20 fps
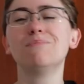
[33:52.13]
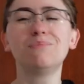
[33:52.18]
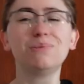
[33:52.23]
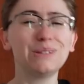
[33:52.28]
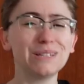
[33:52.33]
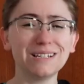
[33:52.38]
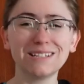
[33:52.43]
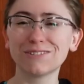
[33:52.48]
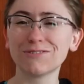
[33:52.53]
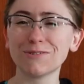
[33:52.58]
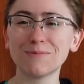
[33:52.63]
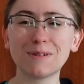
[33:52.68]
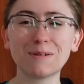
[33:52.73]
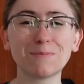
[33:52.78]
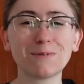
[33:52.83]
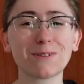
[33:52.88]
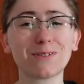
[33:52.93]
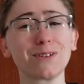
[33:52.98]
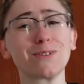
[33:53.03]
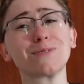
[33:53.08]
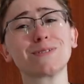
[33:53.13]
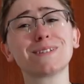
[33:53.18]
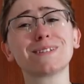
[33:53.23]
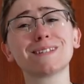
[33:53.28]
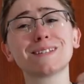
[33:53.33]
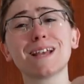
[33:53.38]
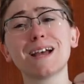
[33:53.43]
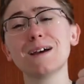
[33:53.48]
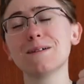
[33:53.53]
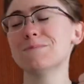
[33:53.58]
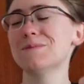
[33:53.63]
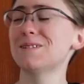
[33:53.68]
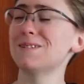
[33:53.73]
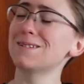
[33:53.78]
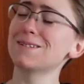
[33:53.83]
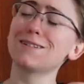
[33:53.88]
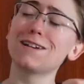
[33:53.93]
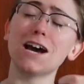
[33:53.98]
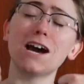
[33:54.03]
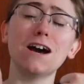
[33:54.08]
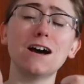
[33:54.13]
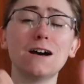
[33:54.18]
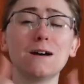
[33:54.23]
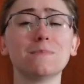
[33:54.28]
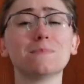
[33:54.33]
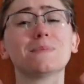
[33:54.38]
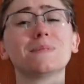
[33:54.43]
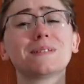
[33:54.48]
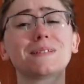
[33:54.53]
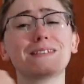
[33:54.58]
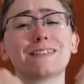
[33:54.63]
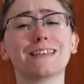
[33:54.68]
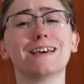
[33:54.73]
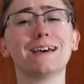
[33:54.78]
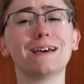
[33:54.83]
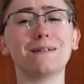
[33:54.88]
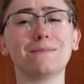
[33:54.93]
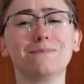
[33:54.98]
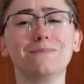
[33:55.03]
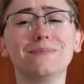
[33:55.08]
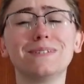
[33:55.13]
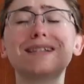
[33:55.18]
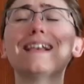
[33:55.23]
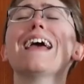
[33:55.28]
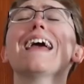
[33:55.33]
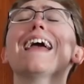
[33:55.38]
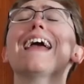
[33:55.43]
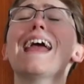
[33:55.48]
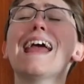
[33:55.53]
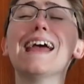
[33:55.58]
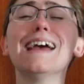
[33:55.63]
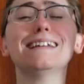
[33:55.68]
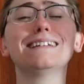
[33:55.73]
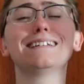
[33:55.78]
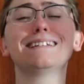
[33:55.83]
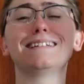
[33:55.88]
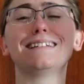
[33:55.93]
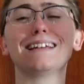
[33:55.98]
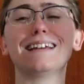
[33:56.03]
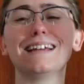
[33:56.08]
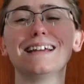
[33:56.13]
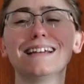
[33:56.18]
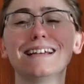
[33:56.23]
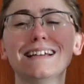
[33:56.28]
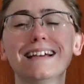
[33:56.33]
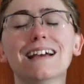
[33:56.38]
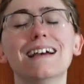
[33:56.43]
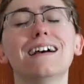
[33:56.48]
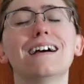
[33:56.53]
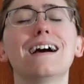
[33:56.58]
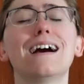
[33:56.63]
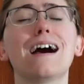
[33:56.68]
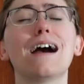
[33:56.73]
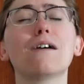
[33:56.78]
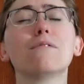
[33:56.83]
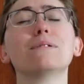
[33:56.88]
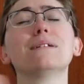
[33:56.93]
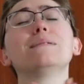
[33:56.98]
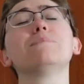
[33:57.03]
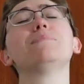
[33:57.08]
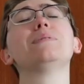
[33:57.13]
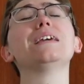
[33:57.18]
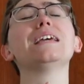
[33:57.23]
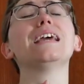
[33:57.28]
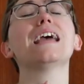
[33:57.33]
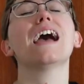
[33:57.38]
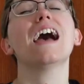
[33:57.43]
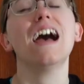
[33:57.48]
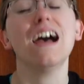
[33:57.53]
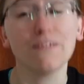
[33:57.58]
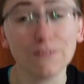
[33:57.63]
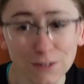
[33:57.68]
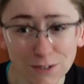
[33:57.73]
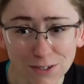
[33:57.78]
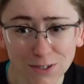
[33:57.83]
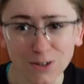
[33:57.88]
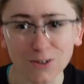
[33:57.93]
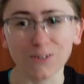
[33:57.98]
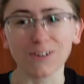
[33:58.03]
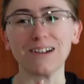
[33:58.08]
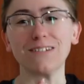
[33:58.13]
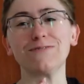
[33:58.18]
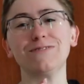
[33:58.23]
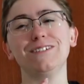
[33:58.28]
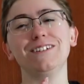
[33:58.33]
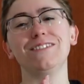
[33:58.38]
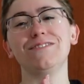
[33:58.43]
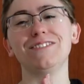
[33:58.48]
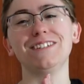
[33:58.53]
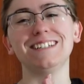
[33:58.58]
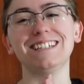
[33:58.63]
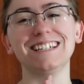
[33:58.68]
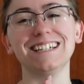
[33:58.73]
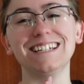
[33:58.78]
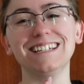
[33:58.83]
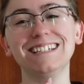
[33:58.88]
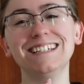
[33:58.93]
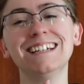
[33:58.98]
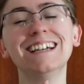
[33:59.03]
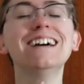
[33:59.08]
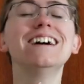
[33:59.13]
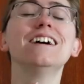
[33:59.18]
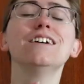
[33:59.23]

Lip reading: Please remember those subs, comms, thumbs, and a ding. I would be ever so grateful if you did.